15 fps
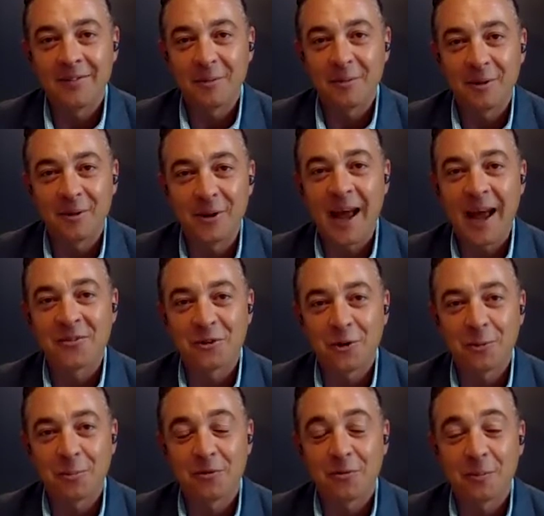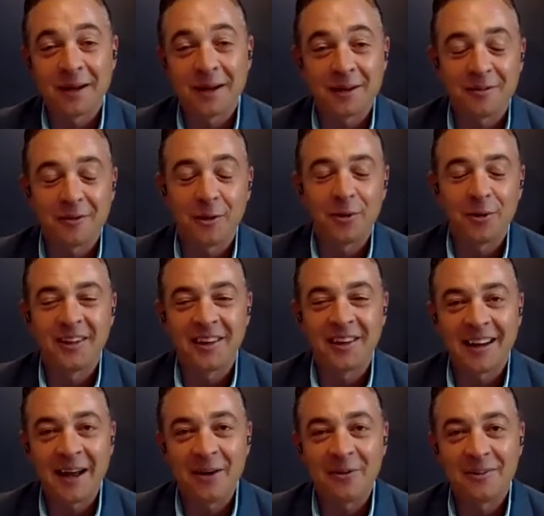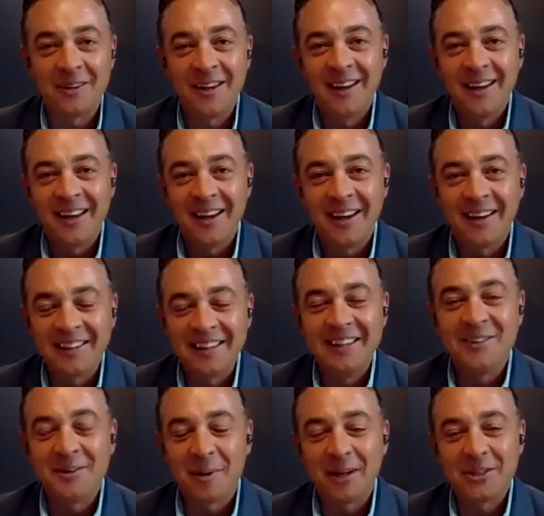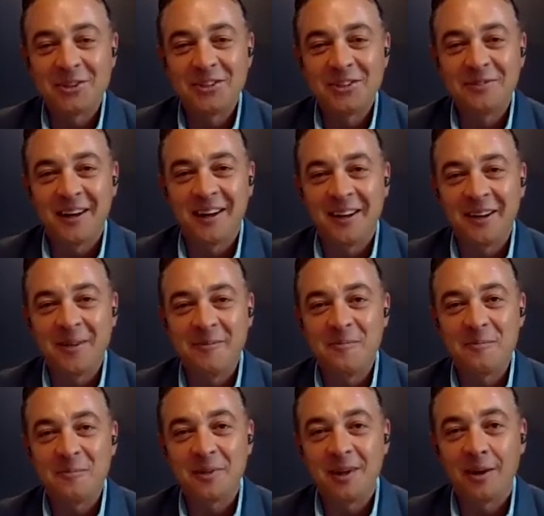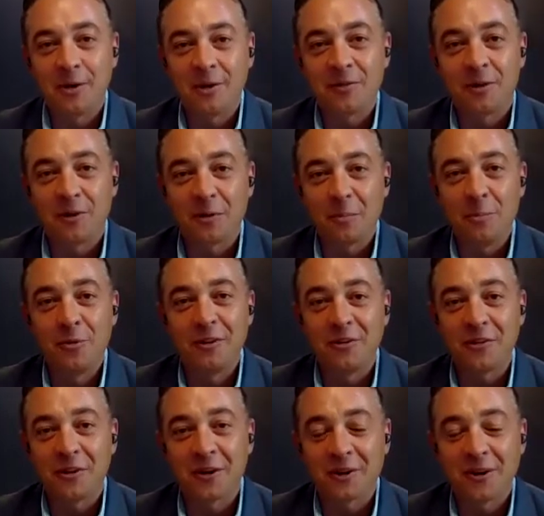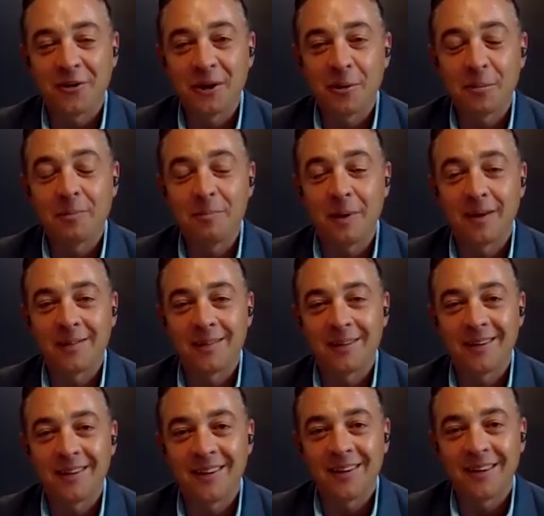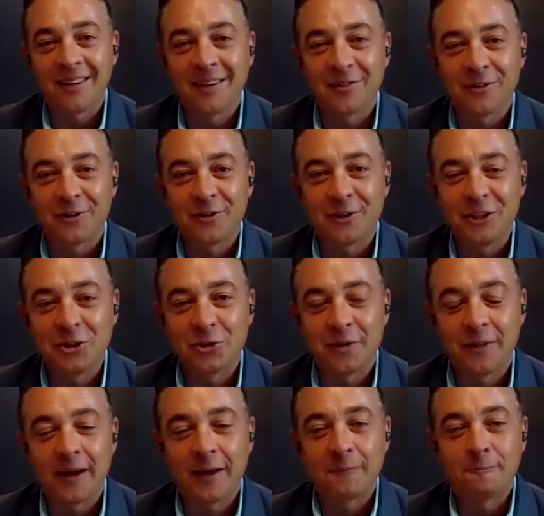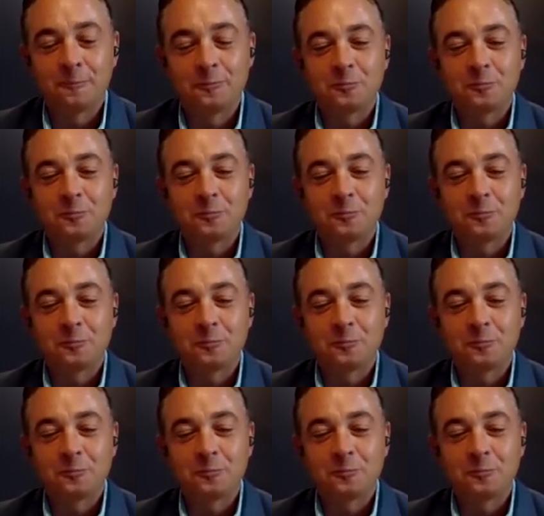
from a theatrical perspective, although it didn't lead to much, as far as a movie star career, but I certainly enjoyed that.